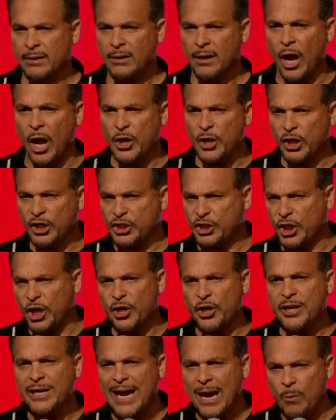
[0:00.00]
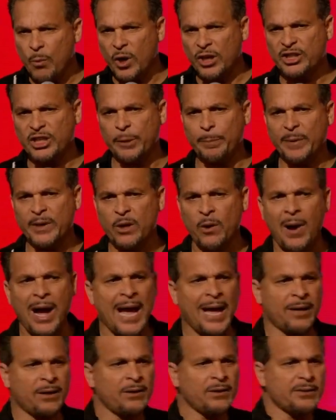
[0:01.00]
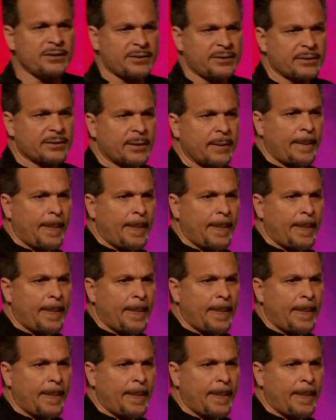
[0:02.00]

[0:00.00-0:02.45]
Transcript: Are you sure you're not worshiping no idols?